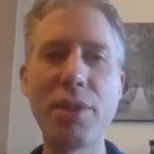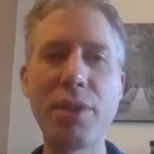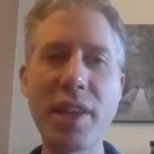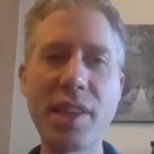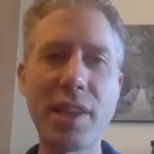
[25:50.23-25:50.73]

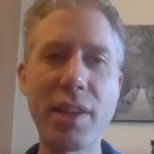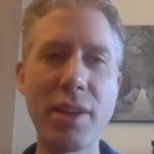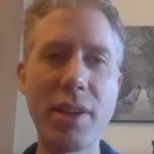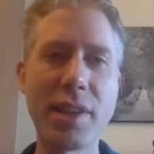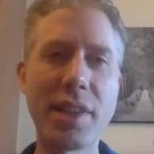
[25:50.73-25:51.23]

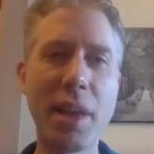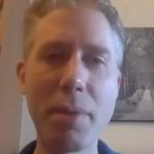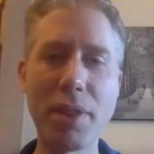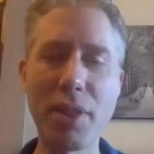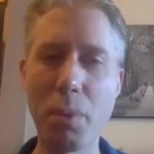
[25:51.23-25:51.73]
this
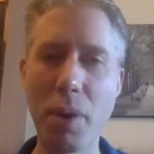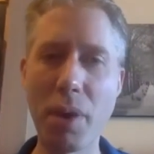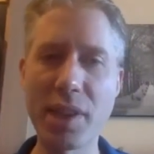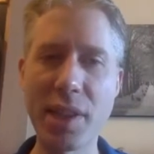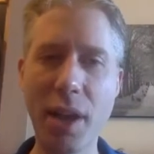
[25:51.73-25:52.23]
statement that
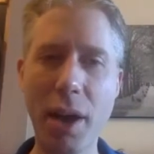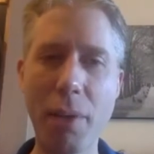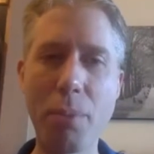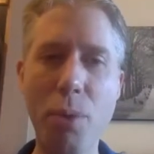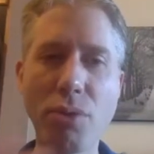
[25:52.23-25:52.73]
was
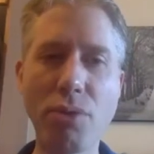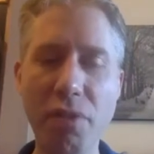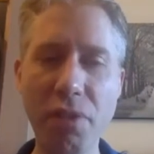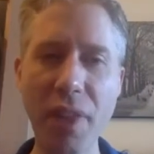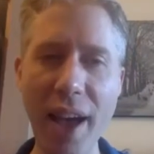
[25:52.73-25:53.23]
more
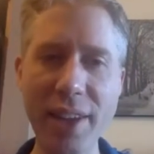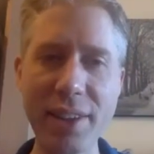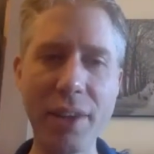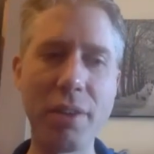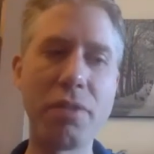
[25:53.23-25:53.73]

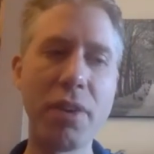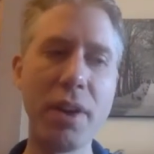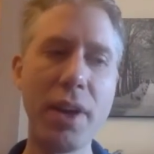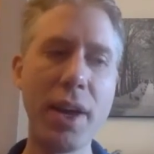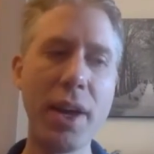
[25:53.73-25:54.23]
reflective,
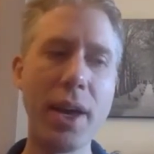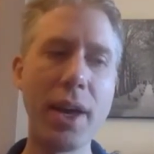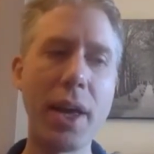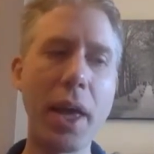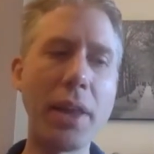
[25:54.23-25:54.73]

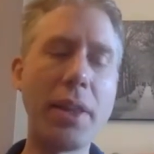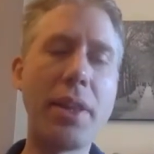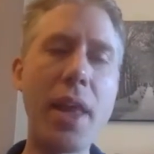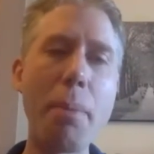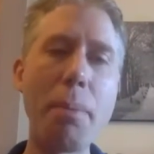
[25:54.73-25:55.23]
it
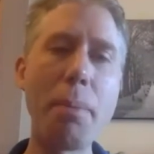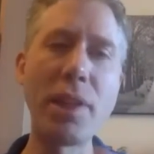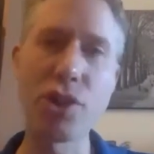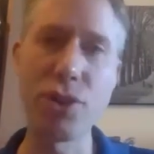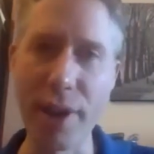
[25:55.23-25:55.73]

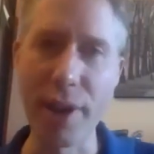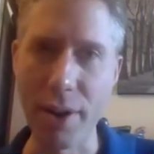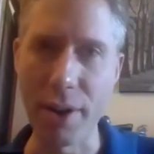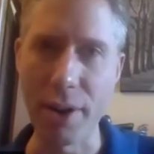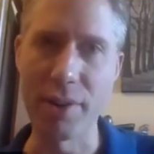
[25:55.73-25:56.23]
demonstrated
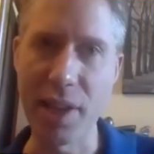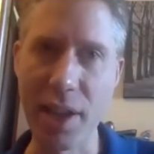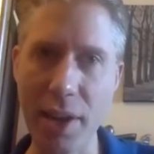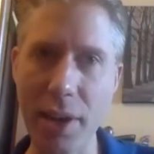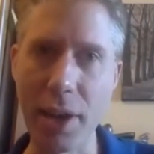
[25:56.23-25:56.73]

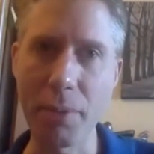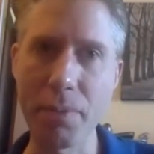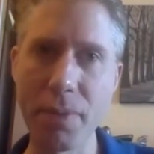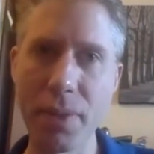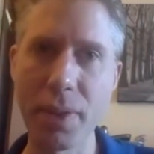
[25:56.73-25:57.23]
understanding.
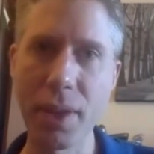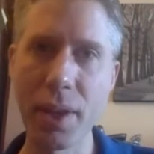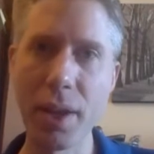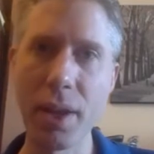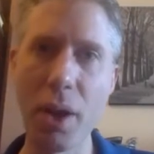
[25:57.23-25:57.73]

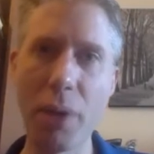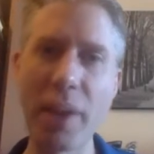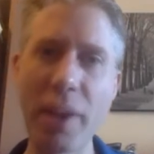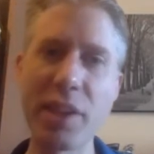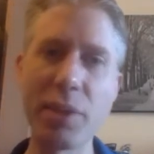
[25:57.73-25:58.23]

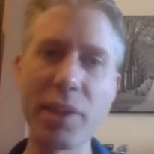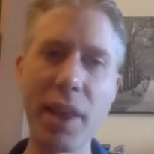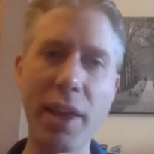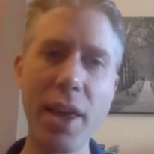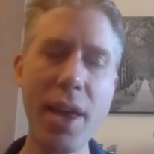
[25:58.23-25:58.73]
Okay, so it's
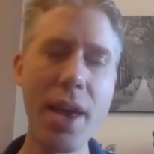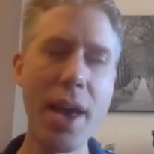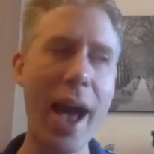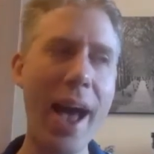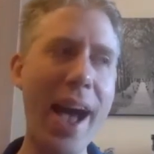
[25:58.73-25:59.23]
like
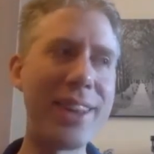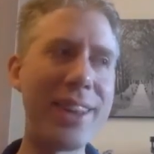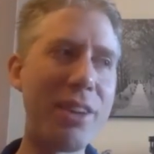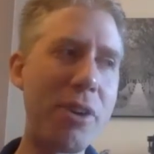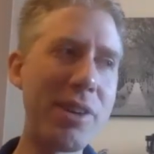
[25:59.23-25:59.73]
on the
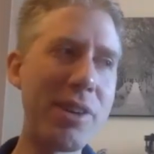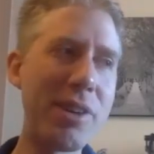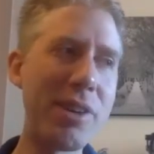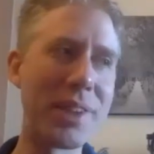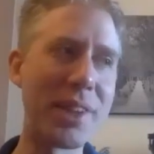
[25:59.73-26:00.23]
first
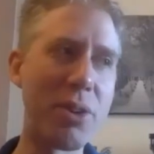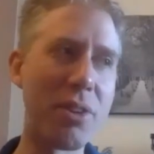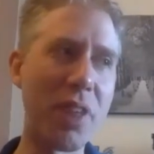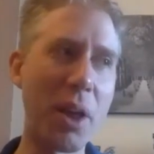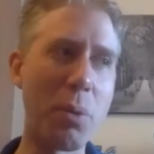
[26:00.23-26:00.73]
one, it was sort
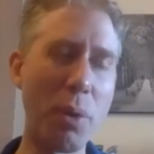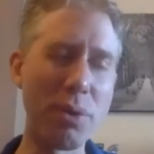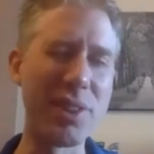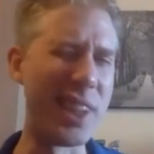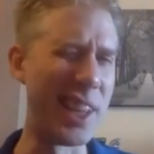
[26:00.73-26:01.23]
of like,
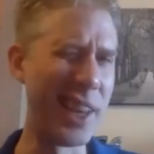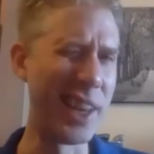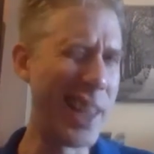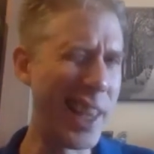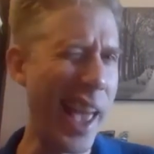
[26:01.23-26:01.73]
well, did
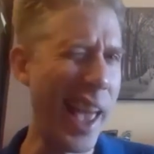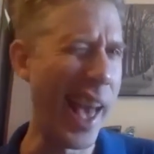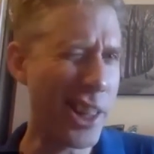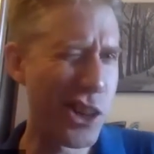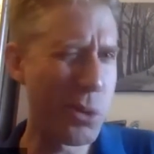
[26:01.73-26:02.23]
he
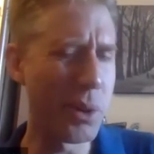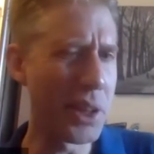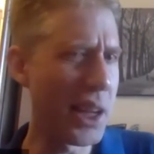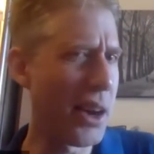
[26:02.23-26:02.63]
actually